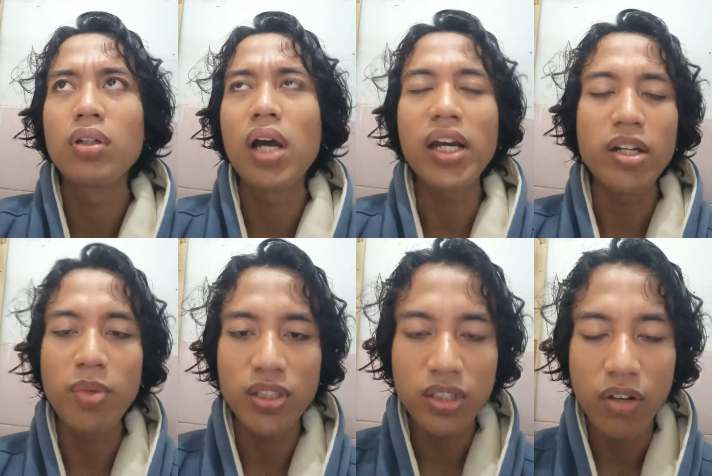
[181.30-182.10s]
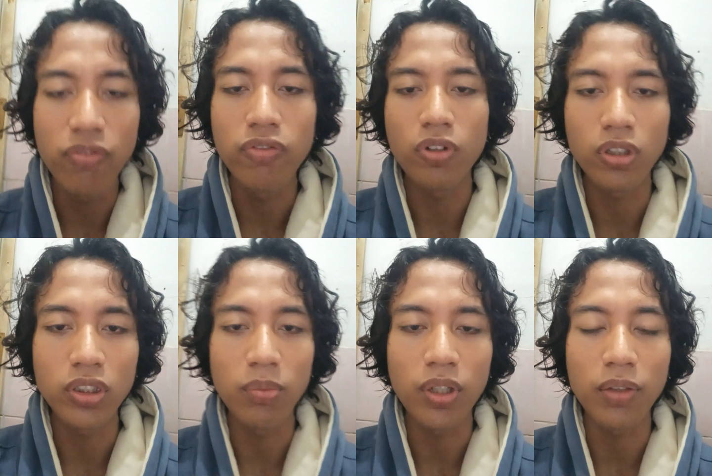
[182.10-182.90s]
academic stuff or
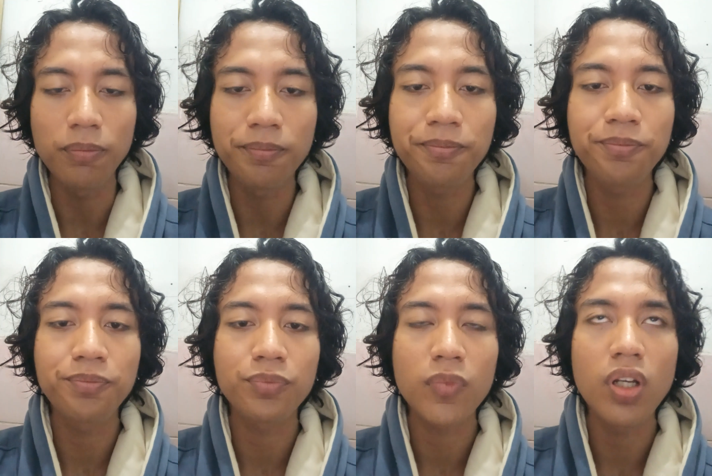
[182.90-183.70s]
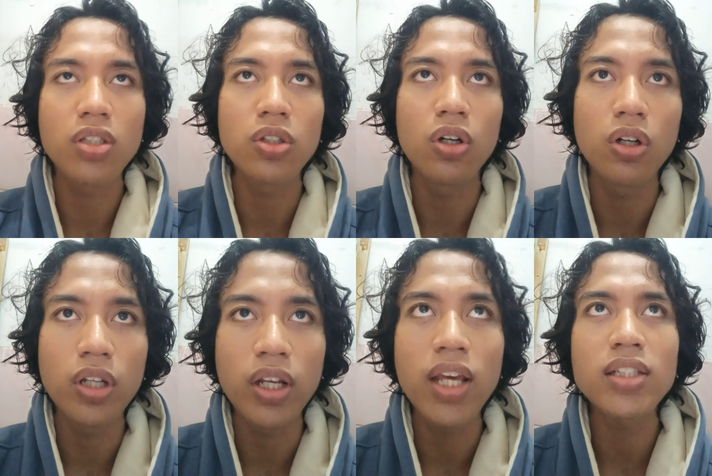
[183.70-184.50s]
something. So
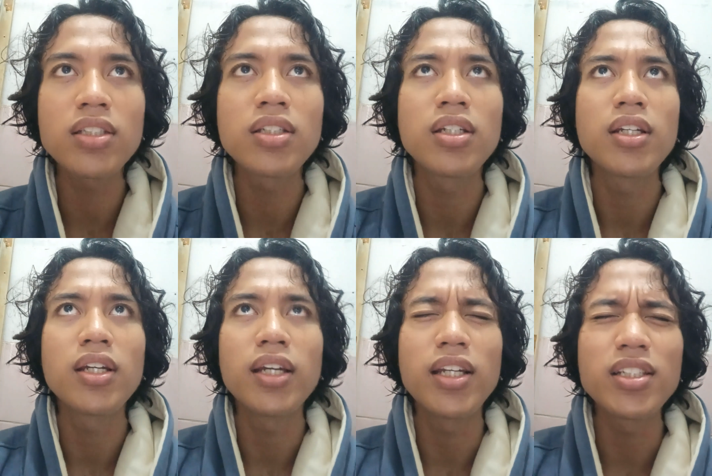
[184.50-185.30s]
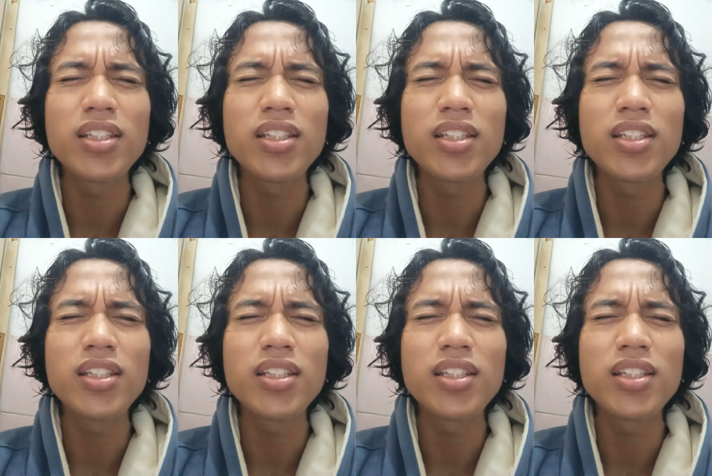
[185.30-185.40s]
the next is